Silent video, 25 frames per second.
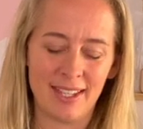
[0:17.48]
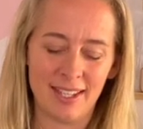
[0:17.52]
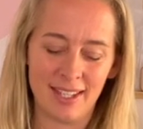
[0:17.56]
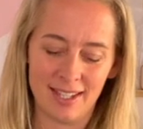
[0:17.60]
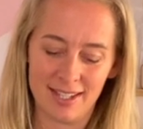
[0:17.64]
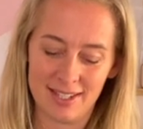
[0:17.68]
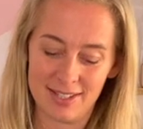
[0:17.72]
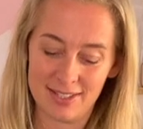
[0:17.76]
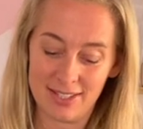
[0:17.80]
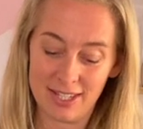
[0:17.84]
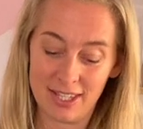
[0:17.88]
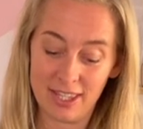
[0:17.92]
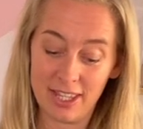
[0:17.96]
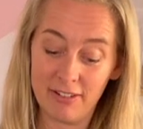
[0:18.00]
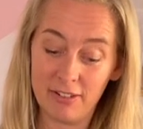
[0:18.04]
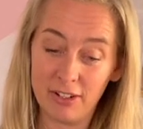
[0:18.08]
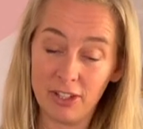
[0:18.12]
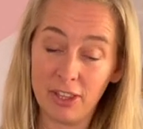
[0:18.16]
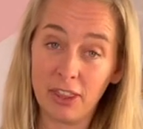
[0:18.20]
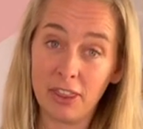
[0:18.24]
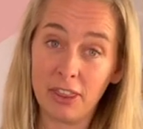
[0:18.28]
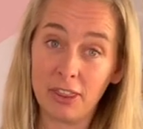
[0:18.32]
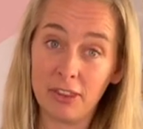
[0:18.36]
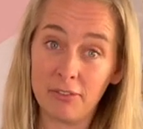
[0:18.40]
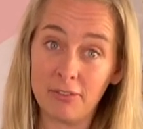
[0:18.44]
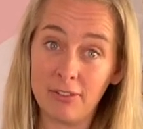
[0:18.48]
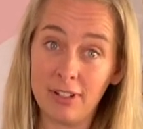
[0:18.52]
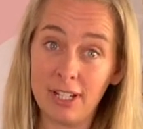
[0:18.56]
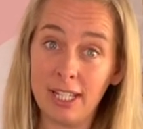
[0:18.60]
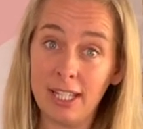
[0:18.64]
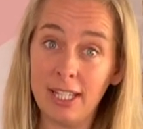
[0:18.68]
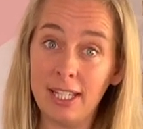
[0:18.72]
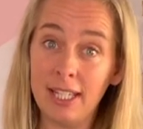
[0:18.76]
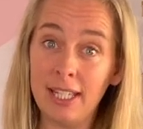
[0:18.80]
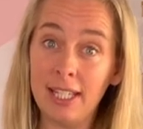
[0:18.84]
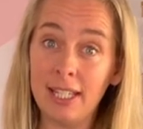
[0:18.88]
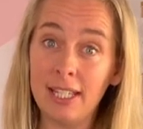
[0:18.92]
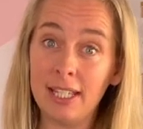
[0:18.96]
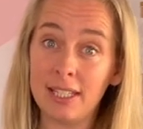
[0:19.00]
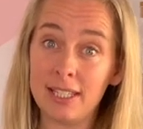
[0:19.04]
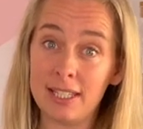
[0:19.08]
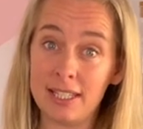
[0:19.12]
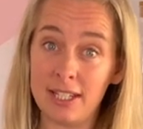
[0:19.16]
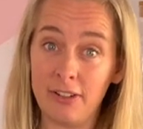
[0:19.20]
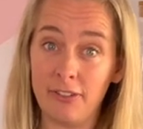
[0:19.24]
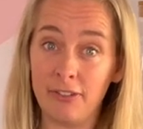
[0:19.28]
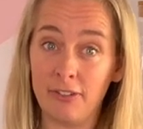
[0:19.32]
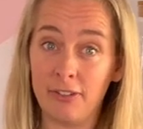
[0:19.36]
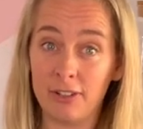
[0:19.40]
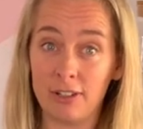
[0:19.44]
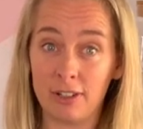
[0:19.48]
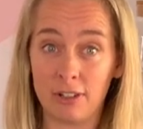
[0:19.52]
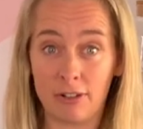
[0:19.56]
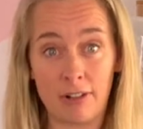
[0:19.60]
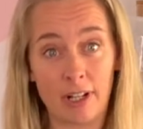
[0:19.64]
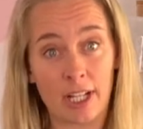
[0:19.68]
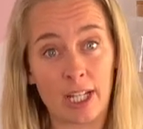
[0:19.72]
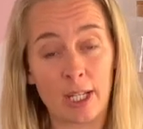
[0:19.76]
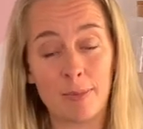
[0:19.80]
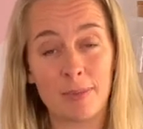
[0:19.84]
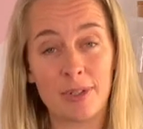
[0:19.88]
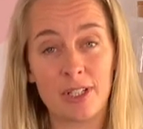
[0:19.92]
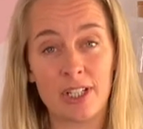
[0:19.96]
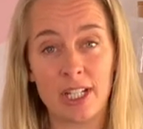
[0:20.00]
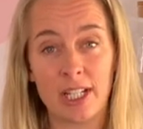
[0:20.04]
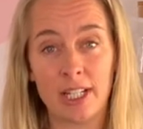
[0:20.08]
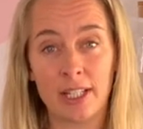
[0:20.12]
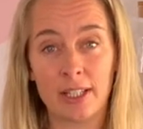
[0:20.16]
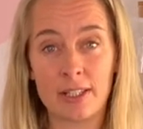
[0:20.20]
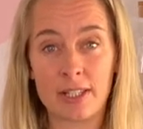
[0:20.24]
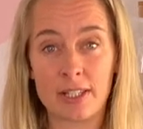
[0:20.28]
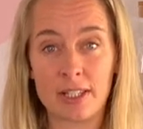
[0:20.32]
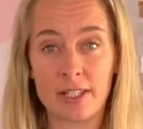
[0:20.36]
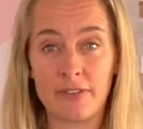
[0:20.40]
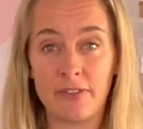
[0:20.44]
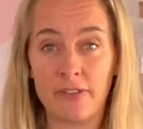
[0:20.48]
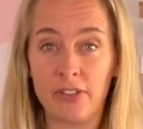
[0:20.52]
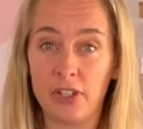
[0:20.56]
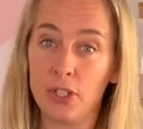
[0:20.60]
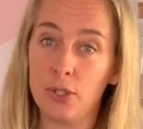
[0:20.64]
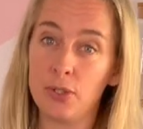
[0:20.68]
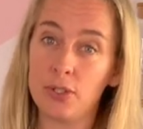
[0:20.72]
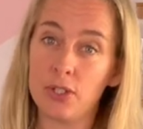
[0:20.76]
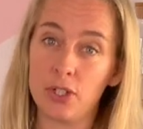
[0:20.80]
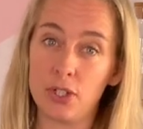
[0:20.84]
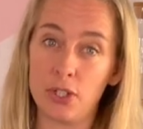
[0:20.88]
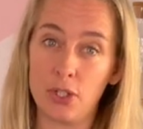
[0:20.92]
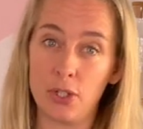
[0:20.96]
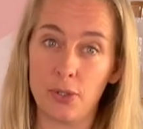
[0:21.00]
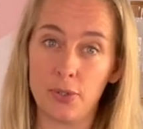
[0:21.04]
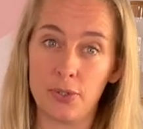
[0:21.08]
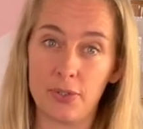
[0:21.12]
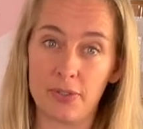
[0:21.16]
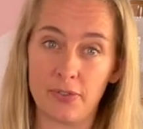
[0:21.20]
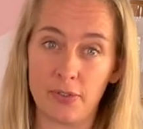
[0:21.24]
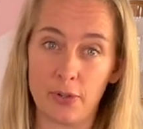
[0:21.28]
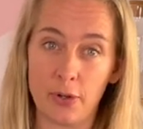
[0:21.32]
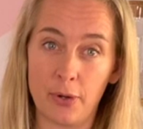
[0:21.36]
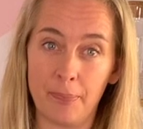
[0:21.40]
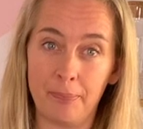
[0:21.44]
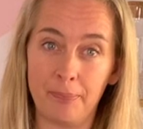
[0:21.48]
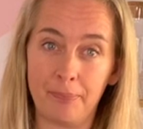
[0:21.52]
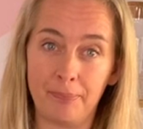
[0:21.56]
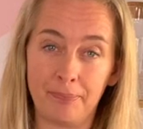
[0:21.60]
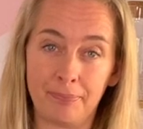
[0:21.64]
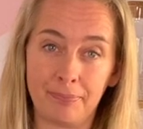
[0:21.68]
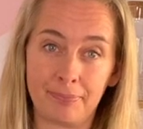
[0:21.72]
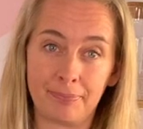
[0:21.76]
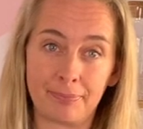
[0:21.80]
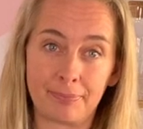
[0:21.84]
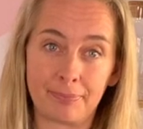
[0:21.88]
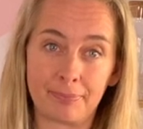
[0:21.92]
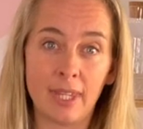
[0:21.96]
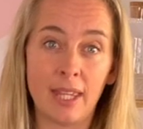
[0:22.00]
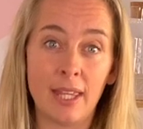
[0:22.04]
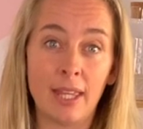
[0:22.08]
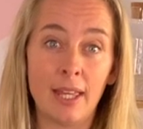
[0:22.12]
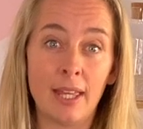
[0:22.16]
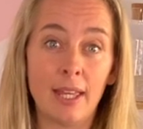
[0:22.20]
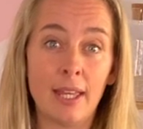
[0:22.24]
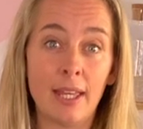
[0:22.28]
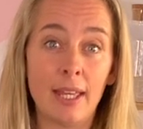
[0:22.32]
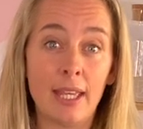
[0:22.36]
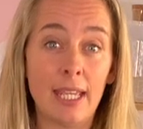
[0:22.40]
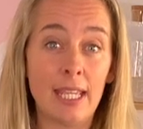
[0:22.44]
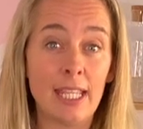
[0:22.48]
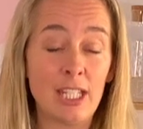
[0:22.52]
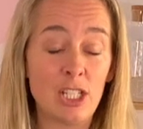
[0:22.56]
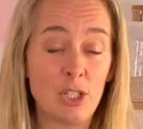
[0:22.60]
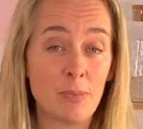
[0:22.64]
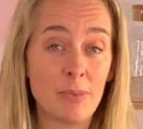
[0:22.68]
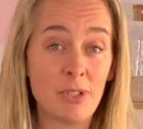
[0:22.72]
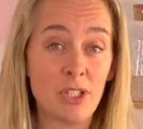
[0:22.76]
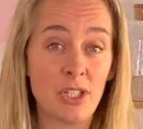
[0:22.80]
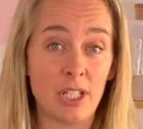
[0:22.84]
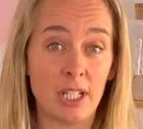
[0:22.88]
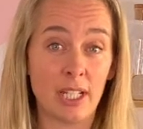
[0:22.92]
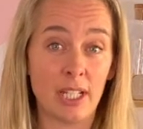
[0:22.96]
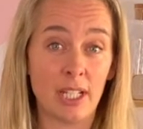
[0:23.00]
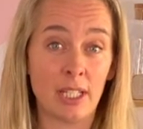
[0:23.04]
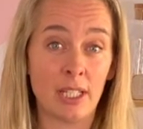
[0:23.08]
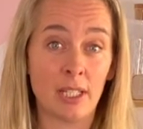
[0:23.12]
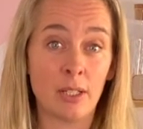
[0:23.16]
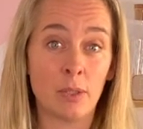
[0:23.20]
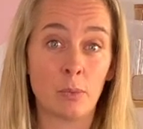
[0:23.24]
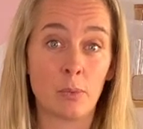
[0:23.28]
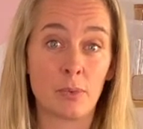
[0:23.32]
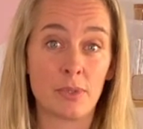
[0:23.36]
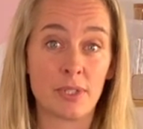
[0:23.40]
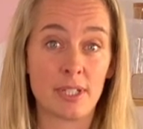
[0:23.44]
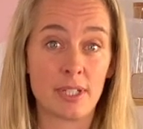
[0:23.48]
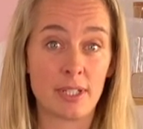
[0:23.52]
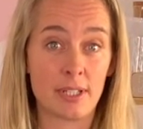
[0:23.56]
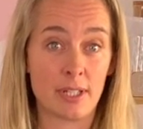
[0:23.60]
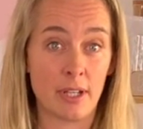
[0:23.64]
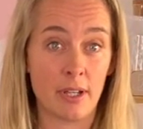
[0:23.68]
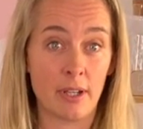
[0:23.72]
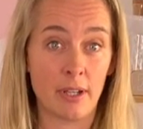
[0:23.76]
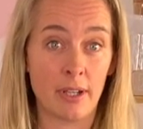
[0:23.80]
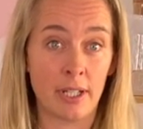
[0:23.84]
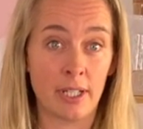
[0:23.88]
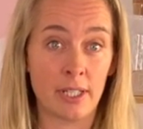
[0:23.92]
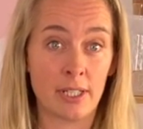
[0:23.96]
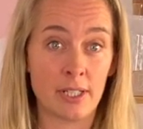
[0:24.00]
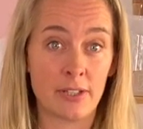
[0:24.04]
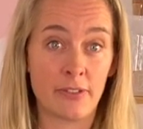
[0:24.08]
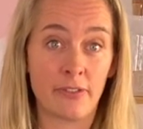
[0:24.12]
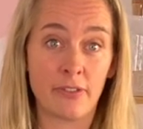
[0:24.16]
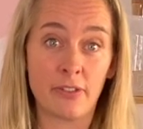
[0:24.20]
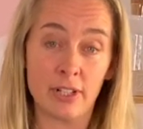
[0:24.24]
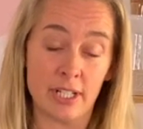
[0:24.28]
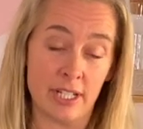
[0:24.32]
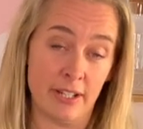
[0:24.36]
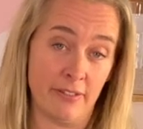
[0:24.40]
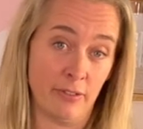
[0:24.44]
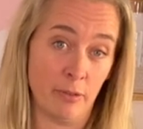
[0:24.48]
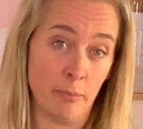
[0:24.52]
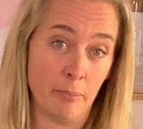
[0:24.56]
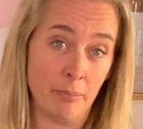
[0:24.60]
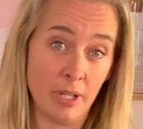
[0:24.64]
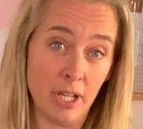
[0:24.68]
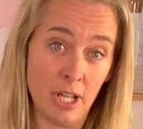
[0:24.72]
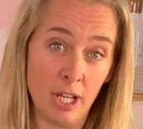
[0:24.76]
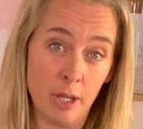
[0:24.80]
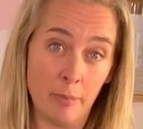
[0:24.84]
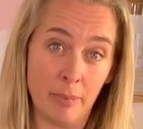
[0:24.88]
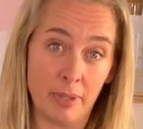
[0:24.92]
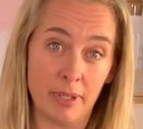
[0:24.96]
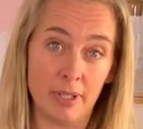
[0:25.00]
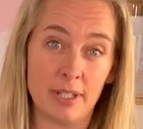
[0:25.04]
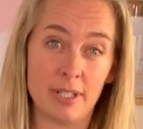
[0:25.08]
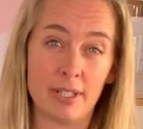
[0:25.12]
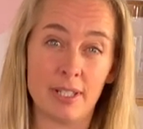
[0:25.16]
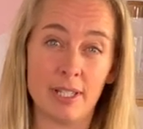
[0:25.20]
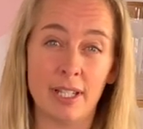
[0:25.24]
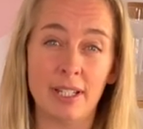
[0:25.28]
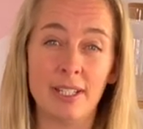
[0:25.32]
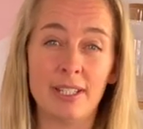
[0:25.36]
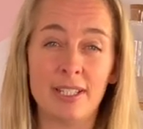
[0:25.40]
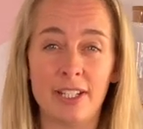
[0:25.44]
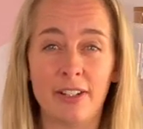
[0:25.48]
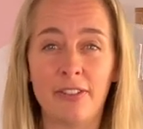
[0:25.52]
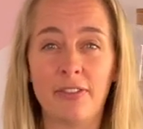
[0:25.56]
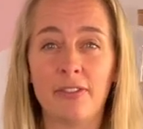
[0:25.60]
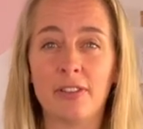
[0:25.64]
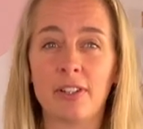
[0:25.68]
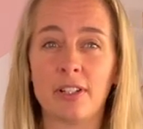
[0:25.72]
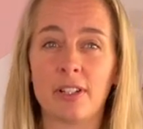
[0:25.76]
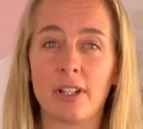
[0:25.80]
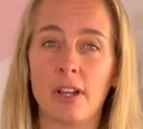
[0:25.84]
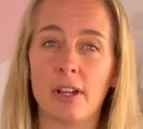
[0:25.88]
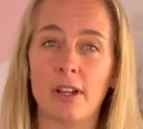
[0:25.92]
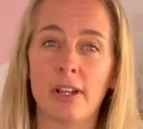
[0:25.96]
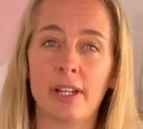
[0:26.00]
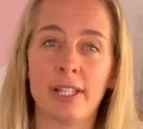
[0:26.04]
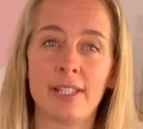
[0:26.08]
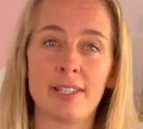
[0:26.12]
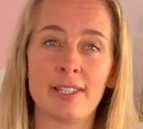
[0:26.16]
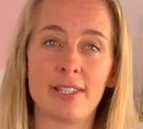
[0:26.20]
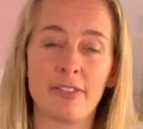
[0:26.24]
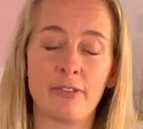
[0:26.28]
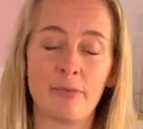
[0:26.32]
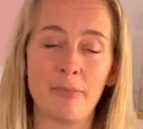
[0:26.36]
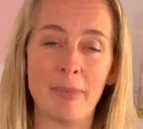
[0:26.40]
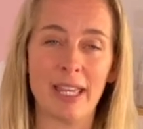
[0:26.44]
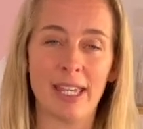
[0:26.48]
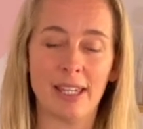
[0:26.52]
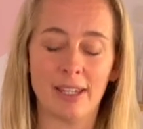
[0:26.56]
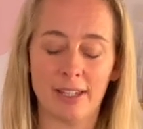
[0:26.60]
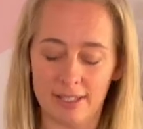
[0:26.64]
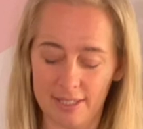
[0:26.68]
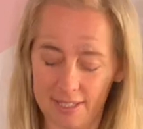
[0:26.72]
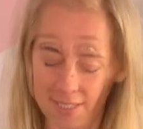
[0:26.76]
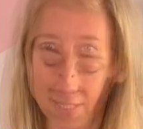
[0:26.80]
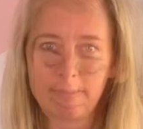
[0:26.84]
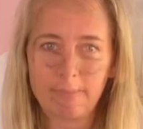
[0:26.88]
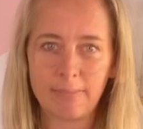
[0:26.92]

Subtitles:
So there are 3 different Cricut machines for you to choose from. Each machine was designed for a different purpose and different kinds of makers.